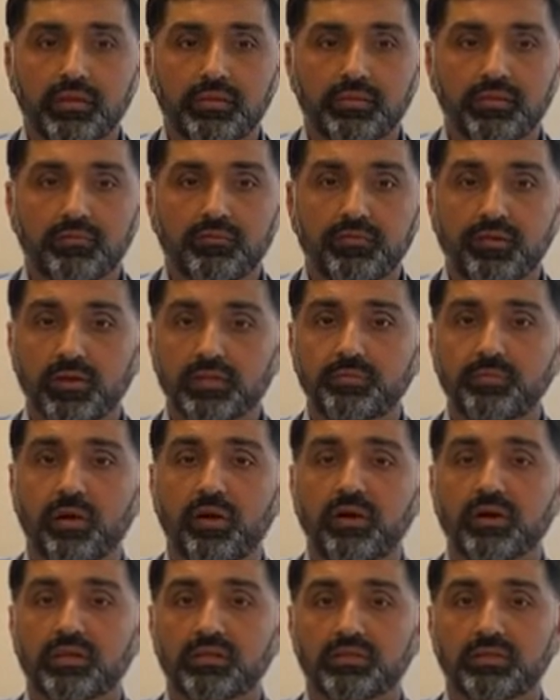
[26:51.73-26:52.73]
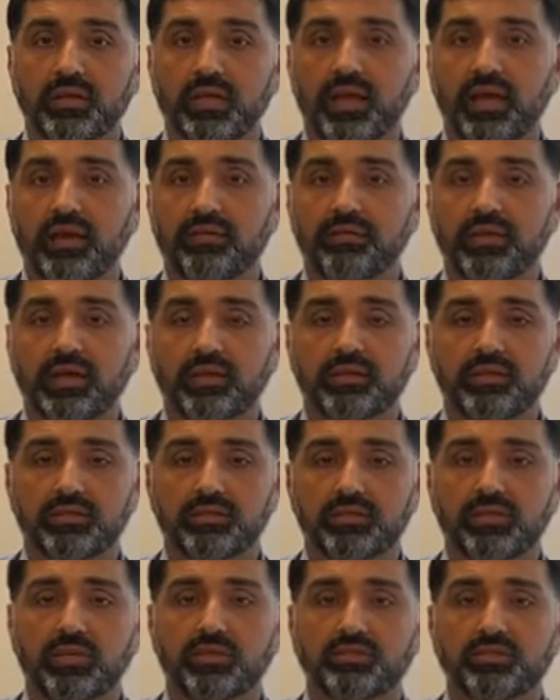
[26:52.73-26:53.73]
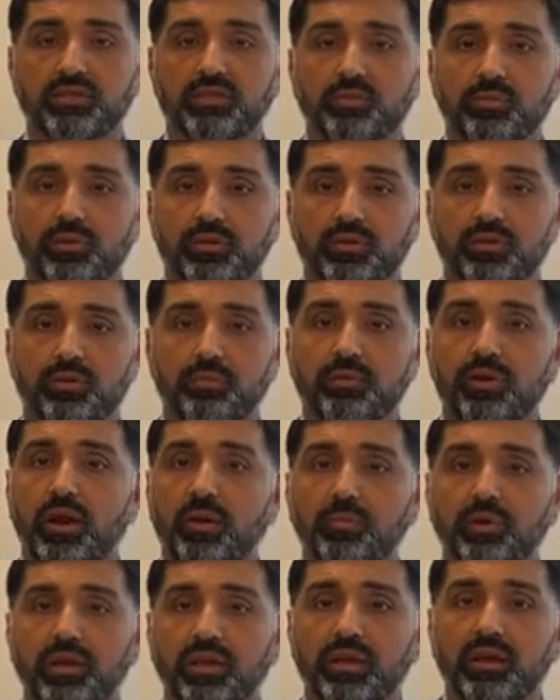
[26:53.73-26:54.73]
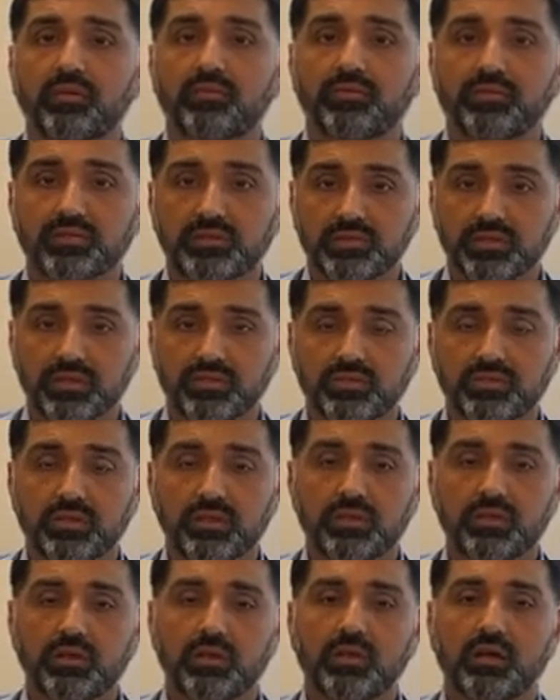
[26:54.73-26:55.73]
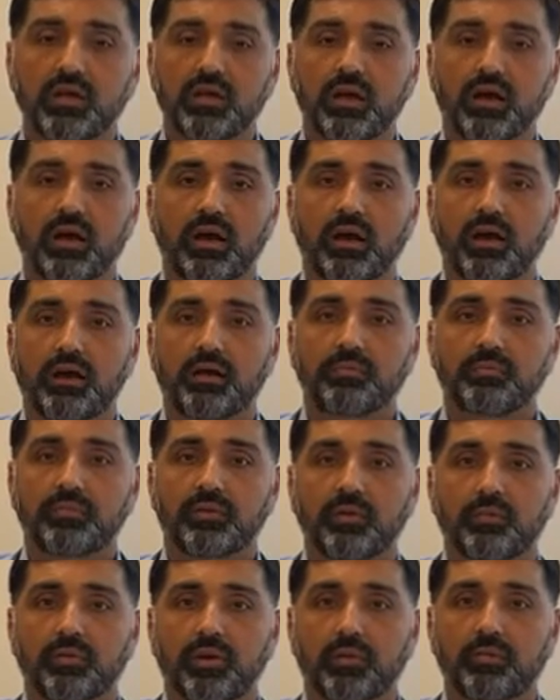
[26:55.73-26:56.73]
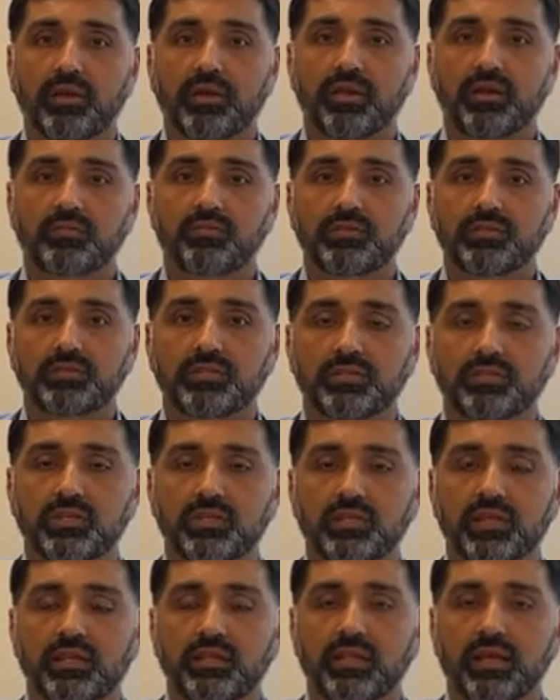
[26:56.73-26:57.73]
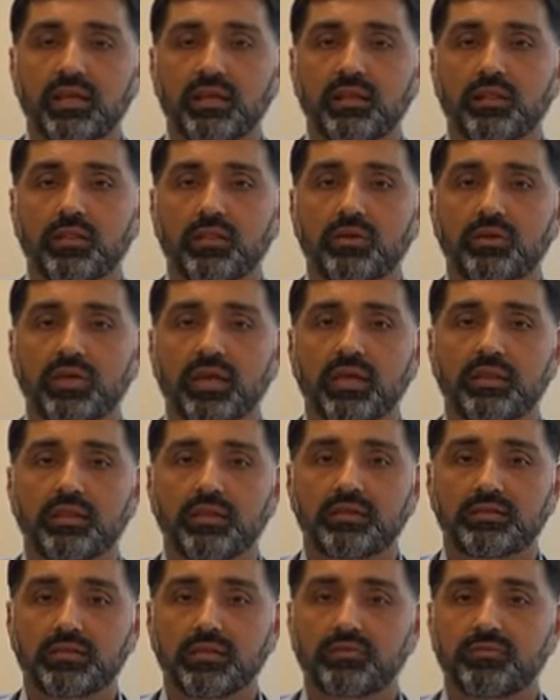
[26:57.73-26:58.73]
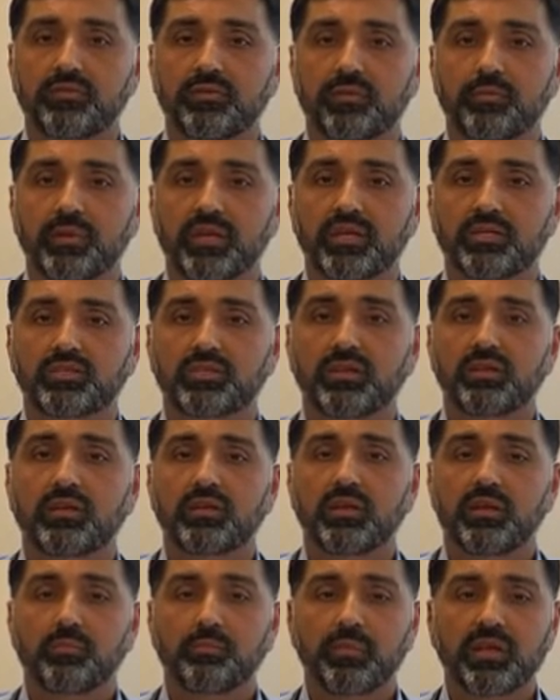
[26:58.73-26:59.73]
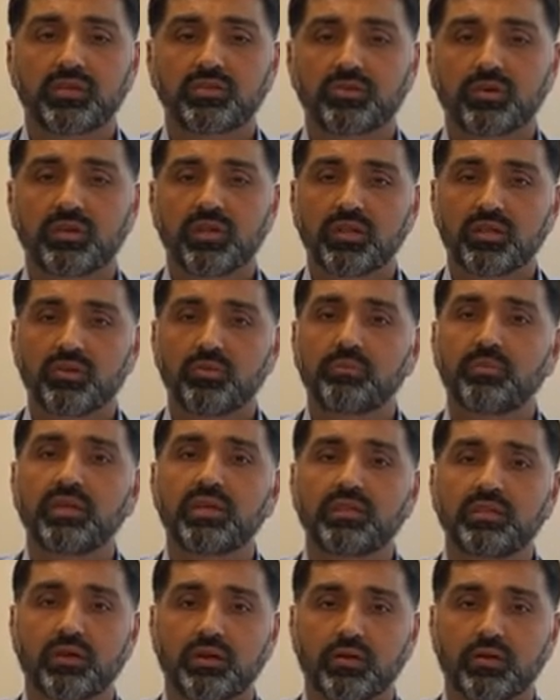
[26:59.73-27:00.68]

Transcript: The first part is to have that discussion with your primary care physician. Your primary care physician can then look at this information, make sure that you meet the